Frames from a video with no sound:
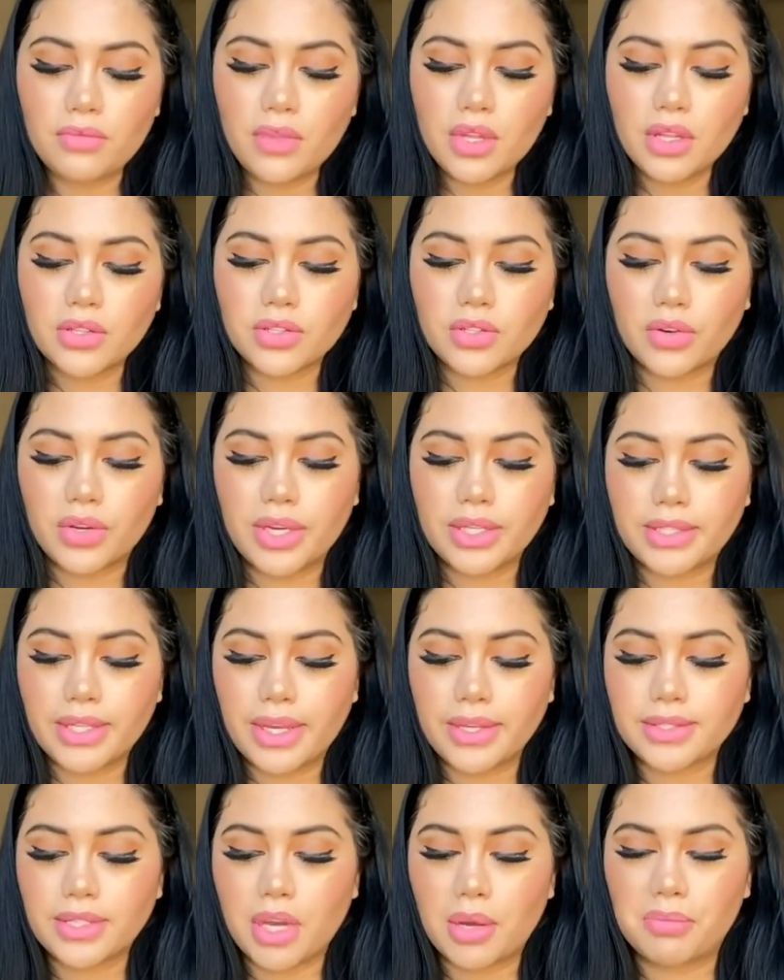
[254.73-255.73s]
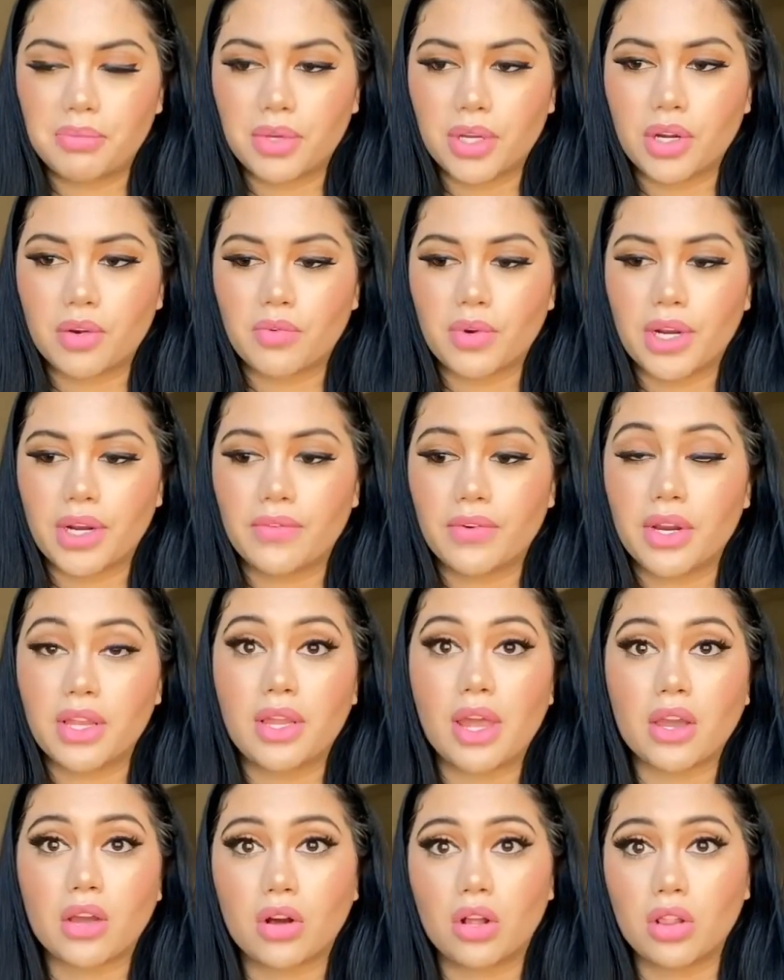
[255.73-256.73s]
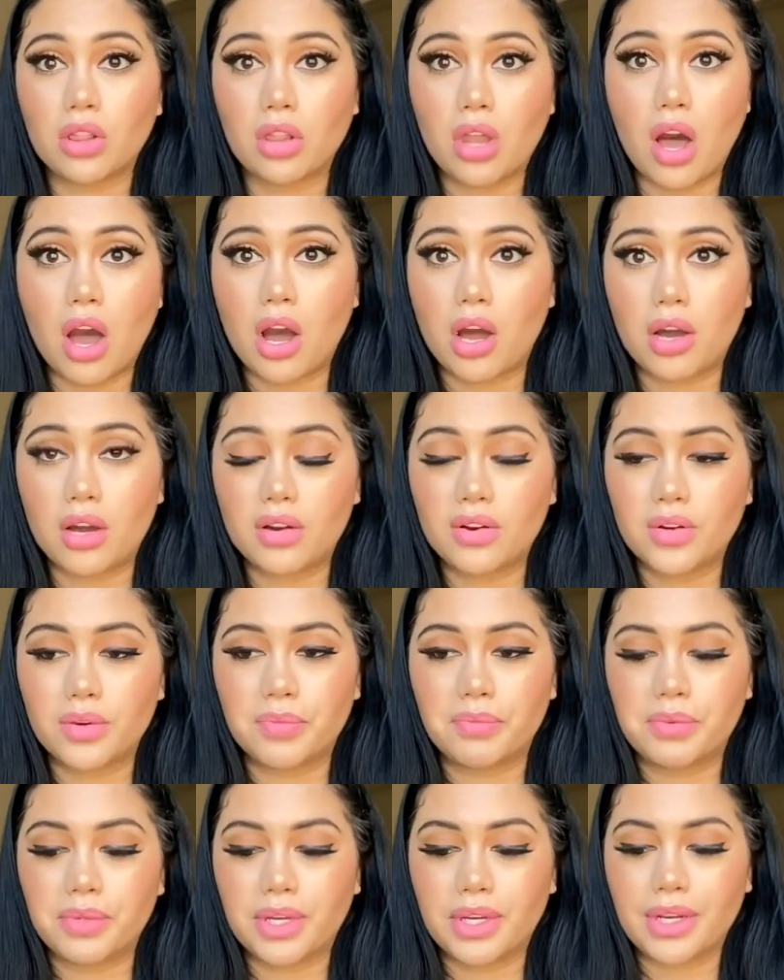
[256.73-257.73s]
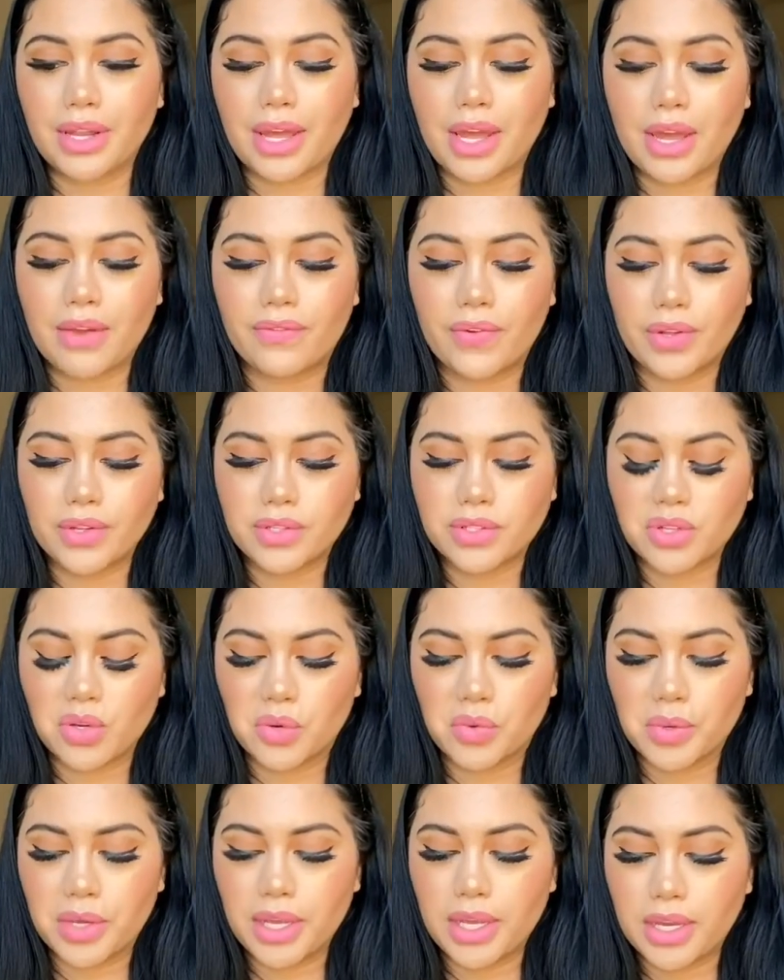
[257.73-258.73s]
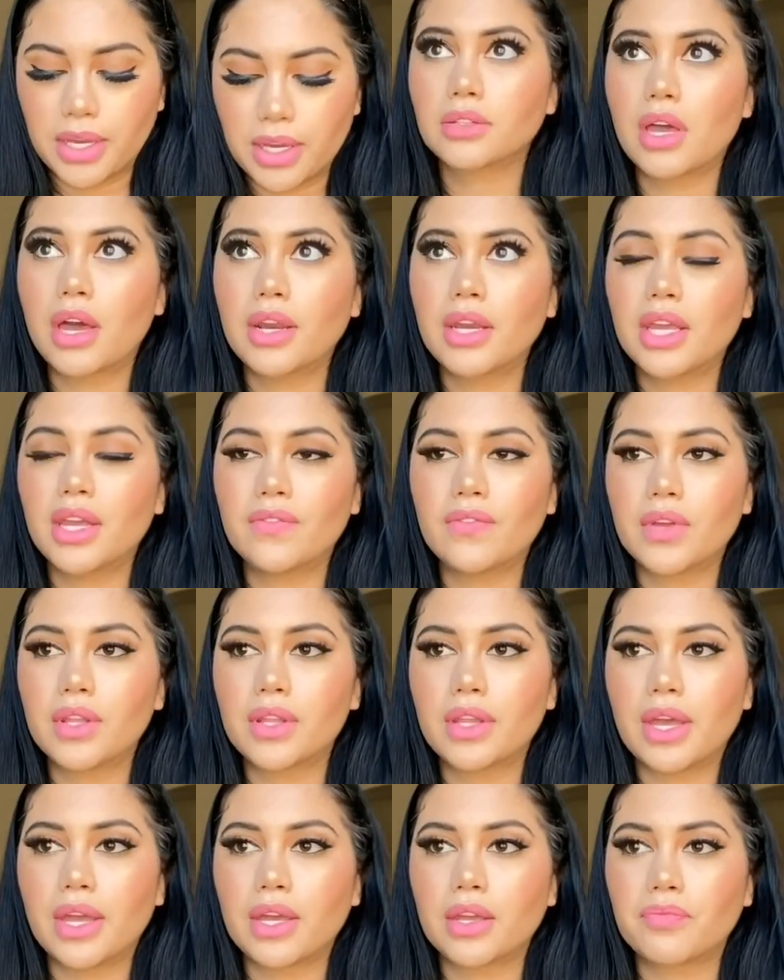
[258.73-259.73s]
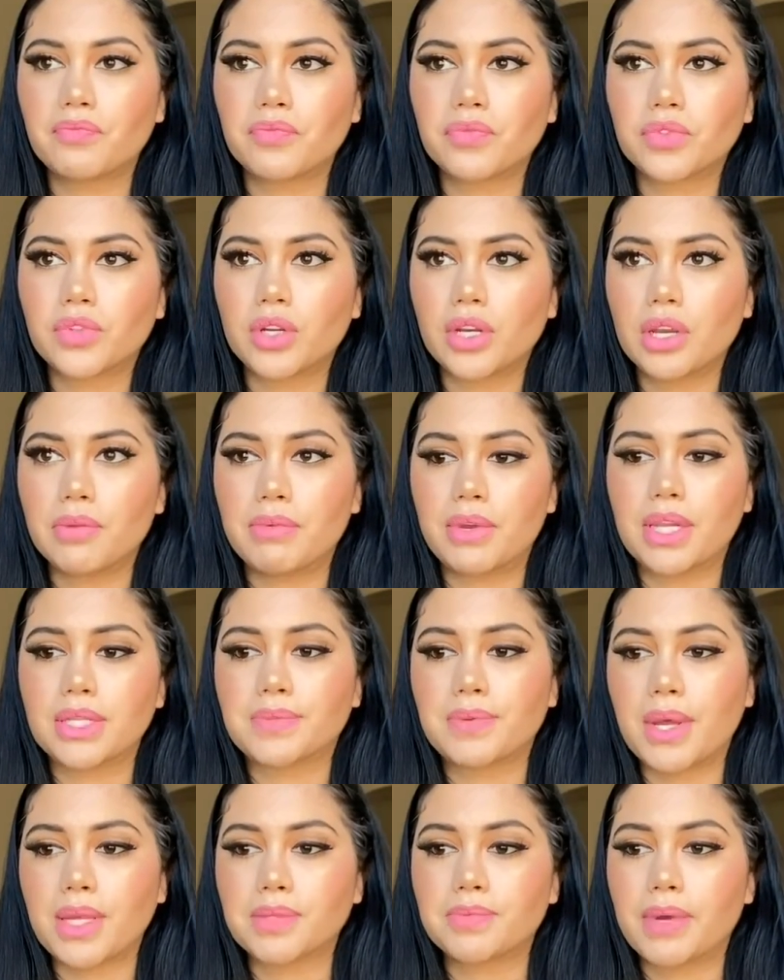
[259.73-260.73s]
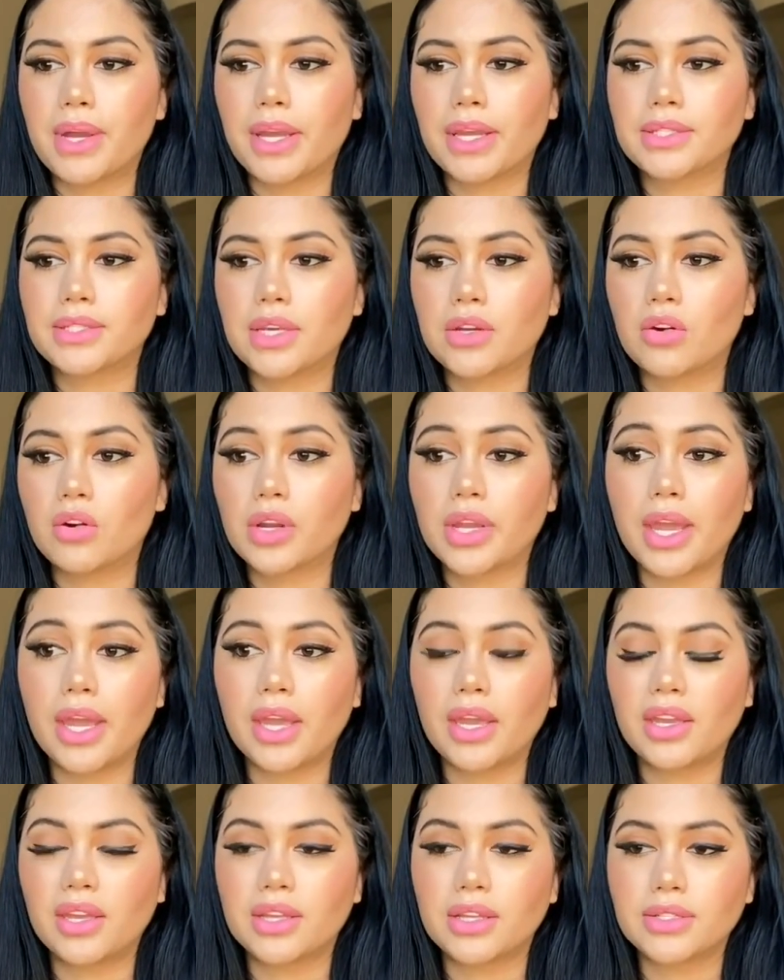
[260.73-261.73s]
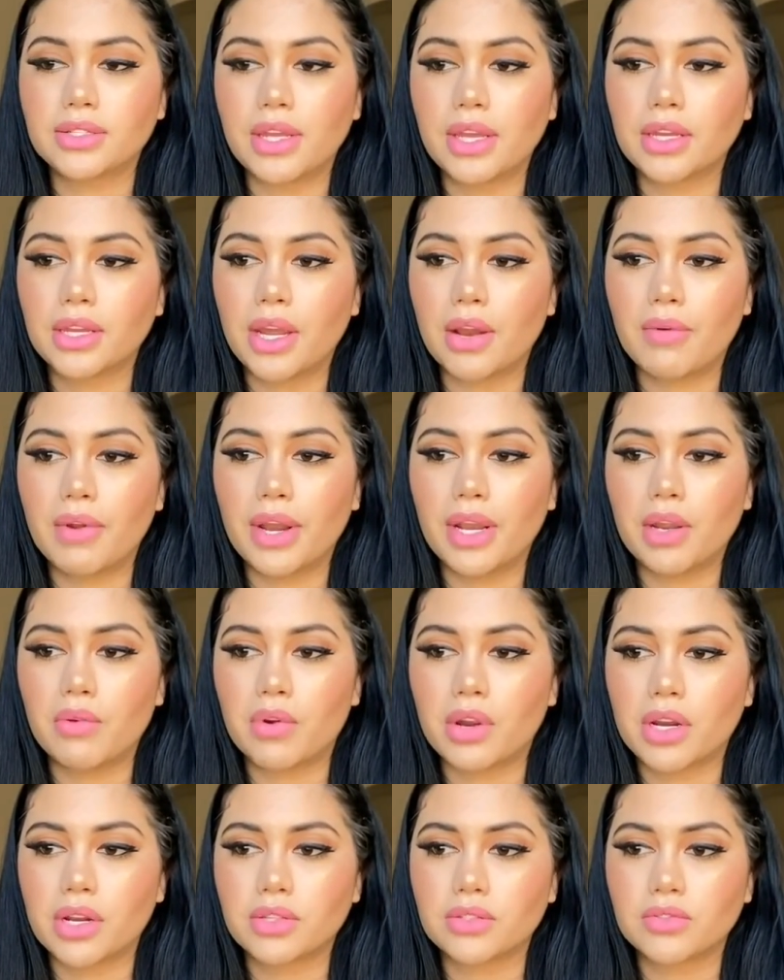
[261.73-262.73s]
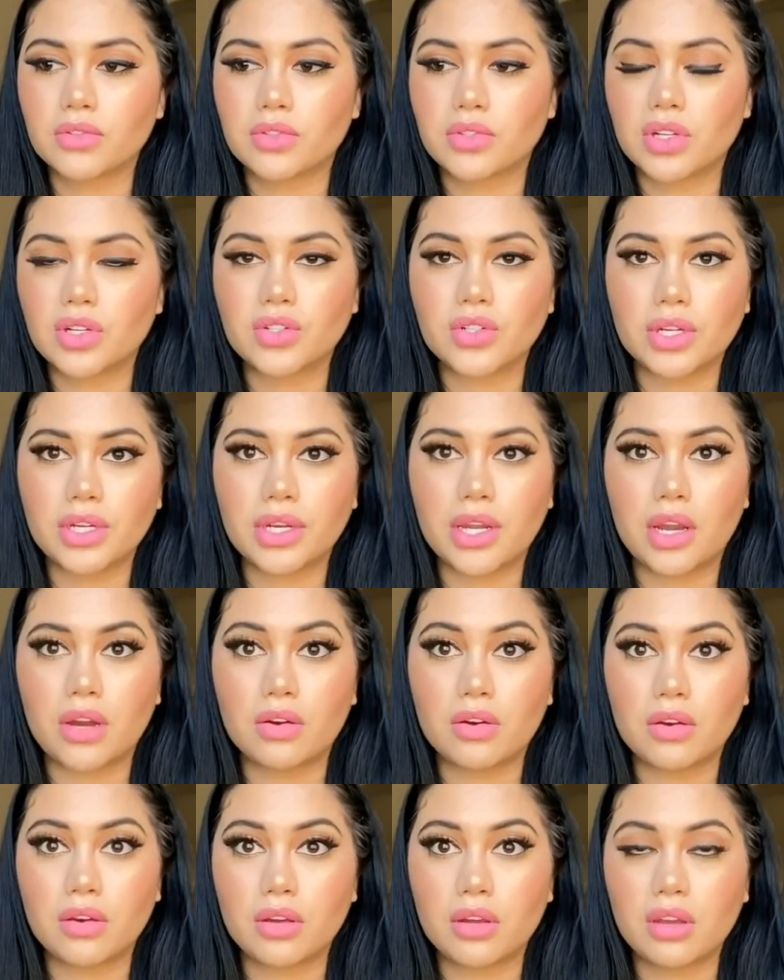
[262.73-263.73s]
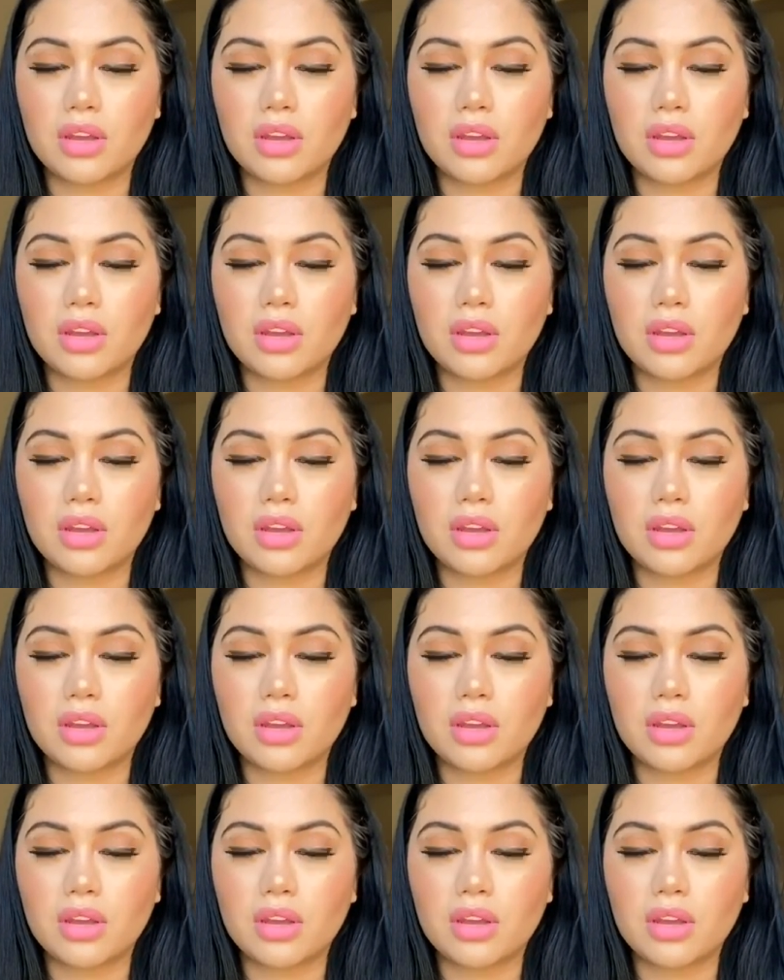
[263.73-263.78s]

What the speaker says: So he takes out blood or whatever, and like a lot of blood. Like, I felt so weak. Not even like 30 minutes passed by. He's like, okay, he's like, get ready, we're gonna do the surgery now.